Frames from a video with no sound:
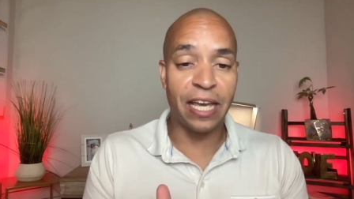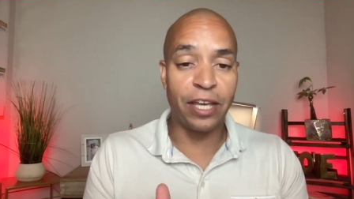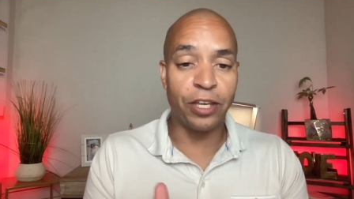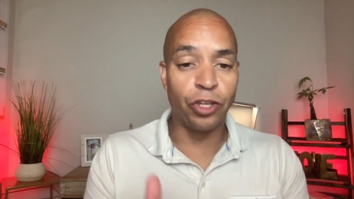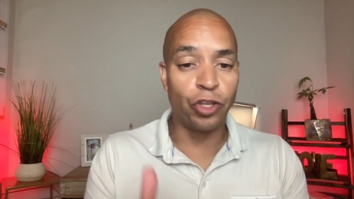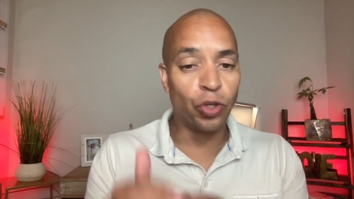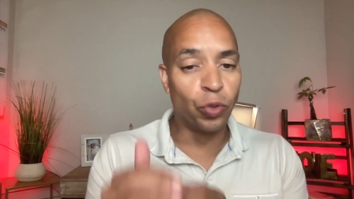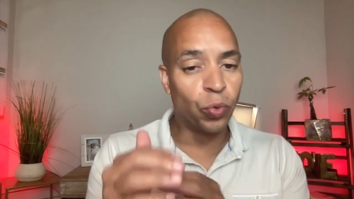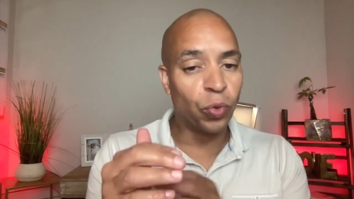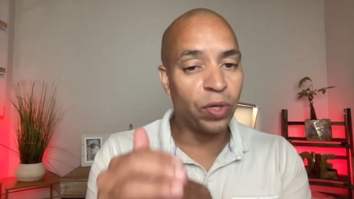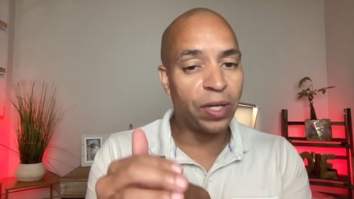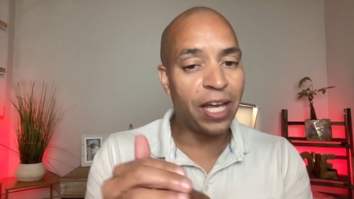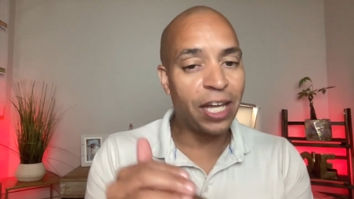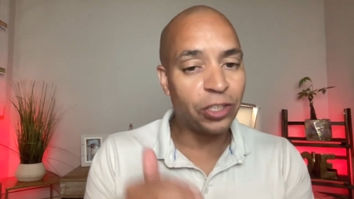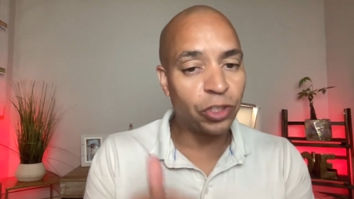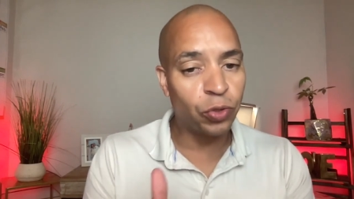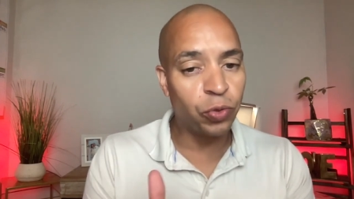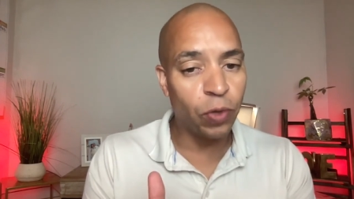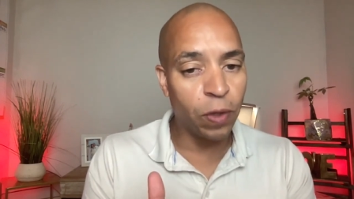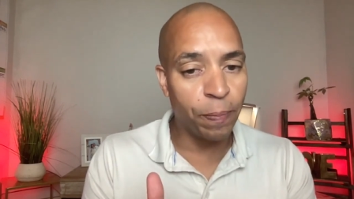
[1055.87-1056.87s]
you will
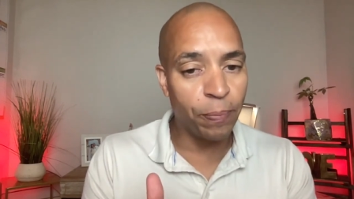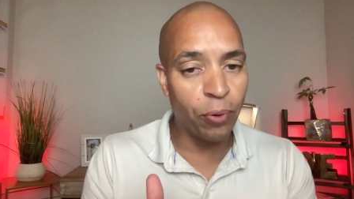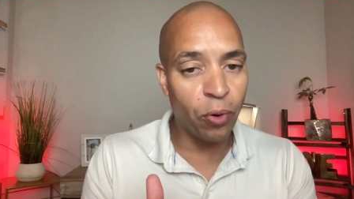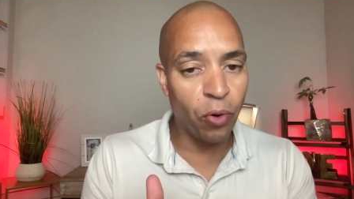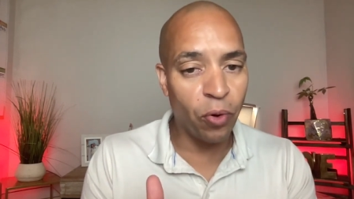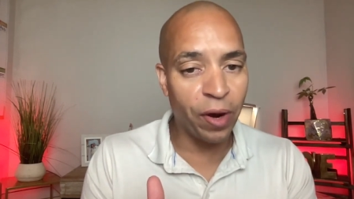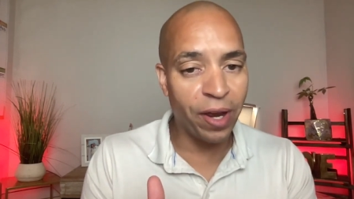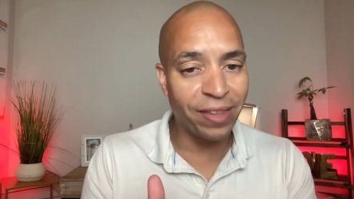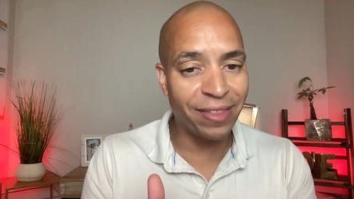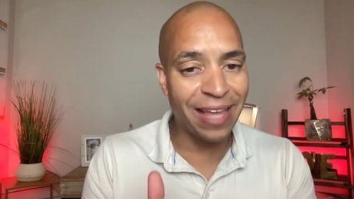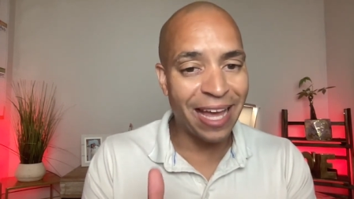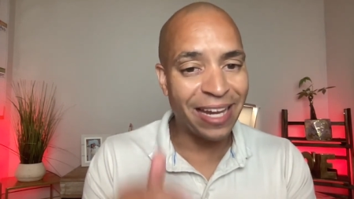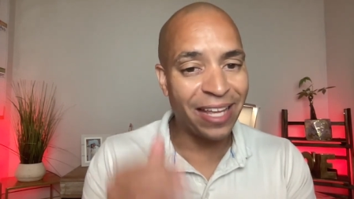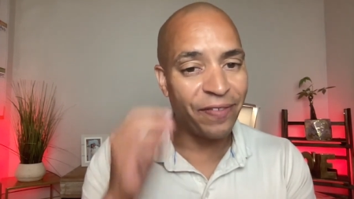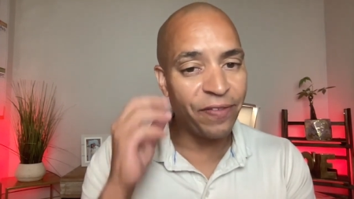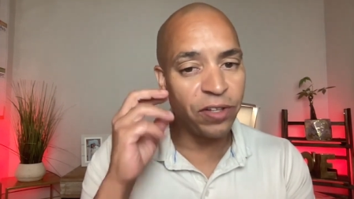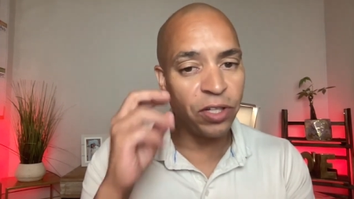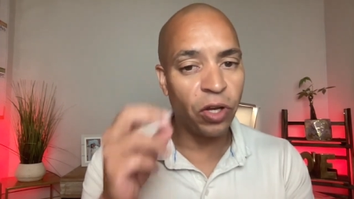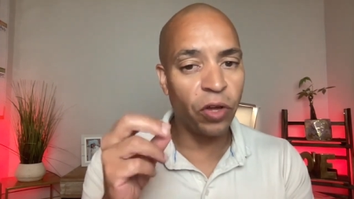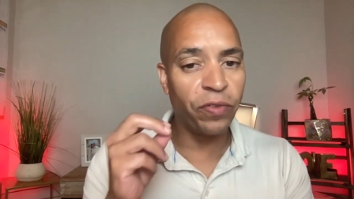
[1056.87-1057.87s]
get to a point that
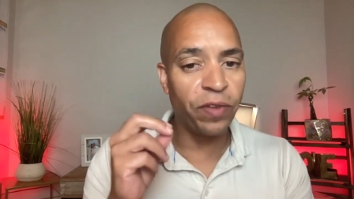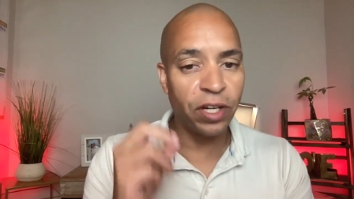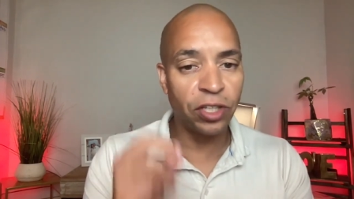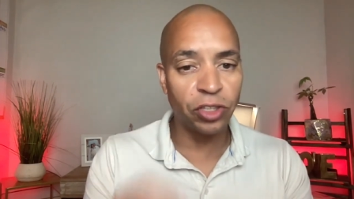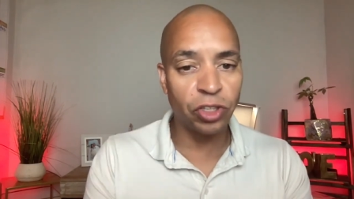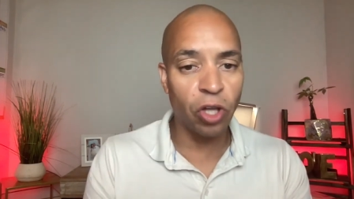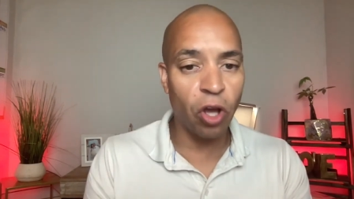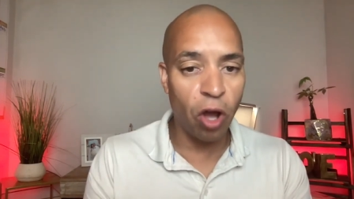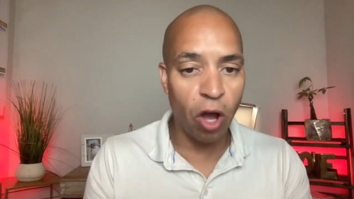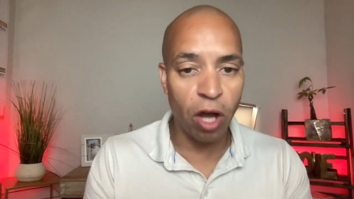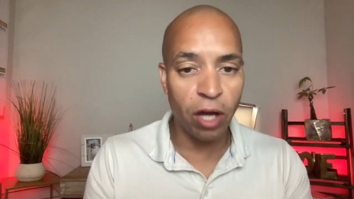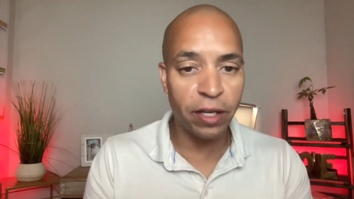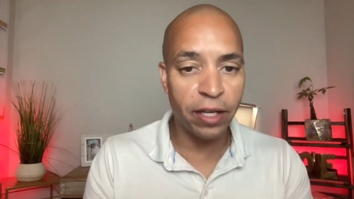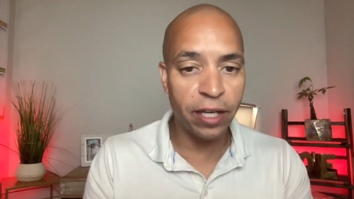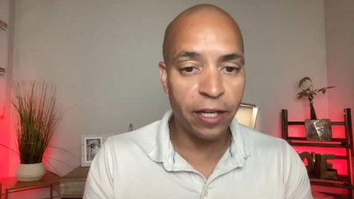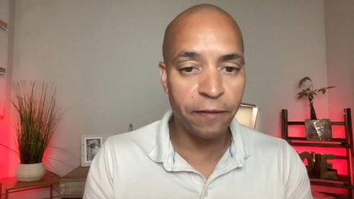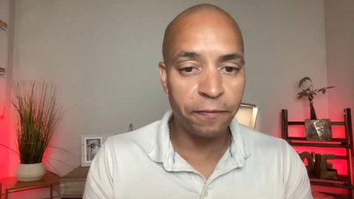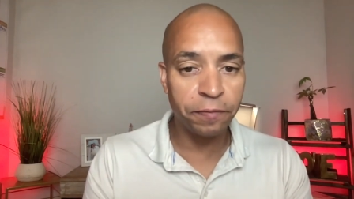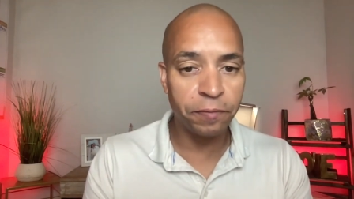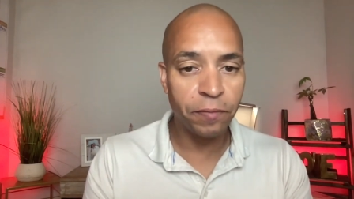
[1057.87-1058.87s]
even though they're
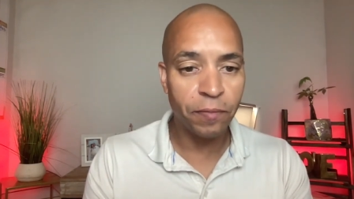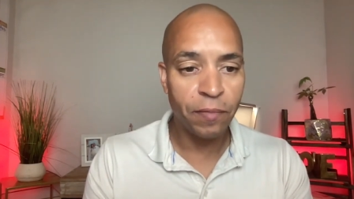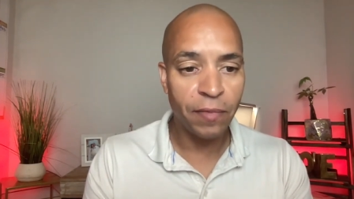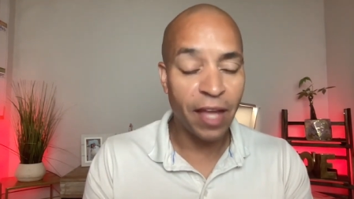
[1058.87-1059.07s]
talking